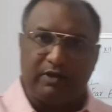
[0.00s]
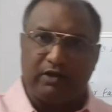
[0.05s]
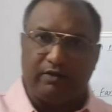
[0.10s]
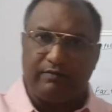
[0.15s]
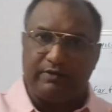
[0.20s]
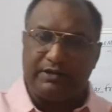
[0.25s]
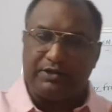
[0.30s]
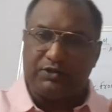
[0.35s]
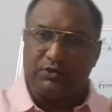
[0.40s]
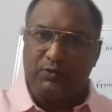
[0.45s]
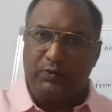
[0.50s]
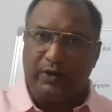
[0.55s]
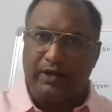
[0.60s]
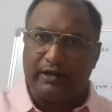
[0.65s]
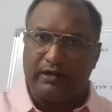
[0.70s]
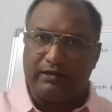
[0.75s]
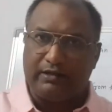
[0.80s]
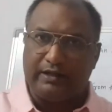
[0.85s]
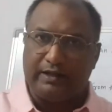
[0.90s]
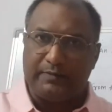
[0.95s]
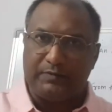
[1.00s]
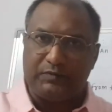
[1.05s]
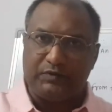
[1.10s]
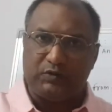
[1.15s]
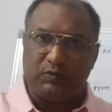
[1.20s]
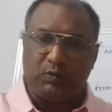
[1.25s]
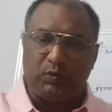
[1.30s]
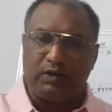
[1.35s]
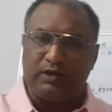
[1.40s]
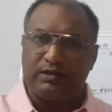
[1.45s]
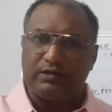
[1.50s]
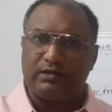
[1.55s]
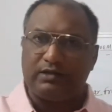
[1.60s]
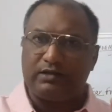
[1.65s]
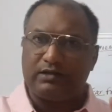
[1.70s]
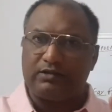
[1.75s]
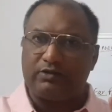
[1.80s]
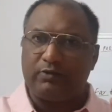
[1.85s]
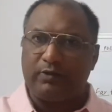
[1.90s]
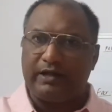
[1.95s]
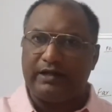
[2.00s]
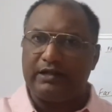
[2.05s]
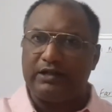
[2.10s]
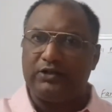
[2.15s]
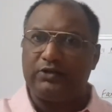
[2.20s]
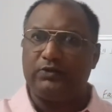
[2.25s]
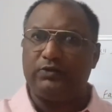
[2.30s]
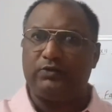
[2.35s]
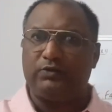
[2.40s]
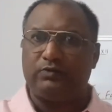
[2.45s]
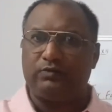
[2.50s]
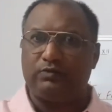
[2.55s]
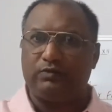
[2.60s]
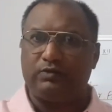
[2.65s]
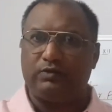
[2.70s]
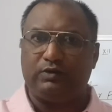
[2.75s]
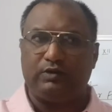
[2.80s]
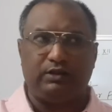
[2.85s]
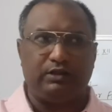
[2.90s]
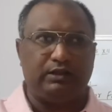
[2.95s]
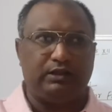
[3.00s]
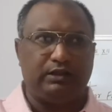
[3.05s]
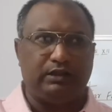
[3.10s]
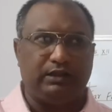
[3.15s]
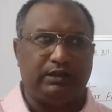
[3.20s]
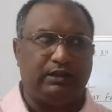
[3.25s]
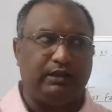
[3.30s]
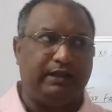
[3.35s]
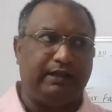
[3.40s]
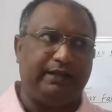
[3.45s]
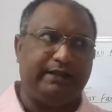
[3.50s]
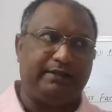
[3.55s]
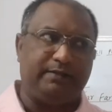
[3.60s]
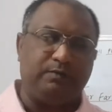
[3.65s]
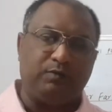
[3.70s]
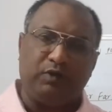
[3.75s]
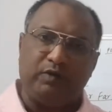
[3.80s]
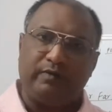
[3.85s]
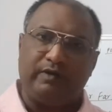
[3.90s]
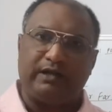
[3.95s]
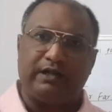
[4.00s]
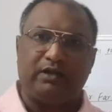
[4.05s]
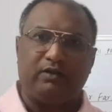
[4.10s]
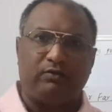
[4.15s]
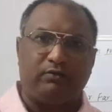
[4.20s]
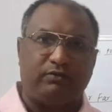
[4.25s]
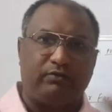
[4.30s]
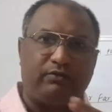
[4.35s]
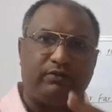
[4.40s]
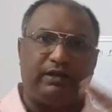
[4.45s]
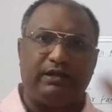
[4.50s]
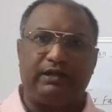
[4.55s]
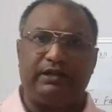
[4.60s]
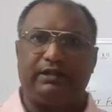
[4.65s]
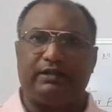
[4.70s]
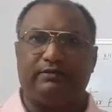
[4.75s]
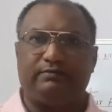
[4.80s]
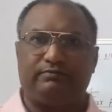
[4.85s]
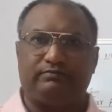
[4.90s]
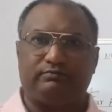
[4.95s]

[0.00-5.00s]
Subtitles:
of a squirrel games. What does a squirrel do? It move around freely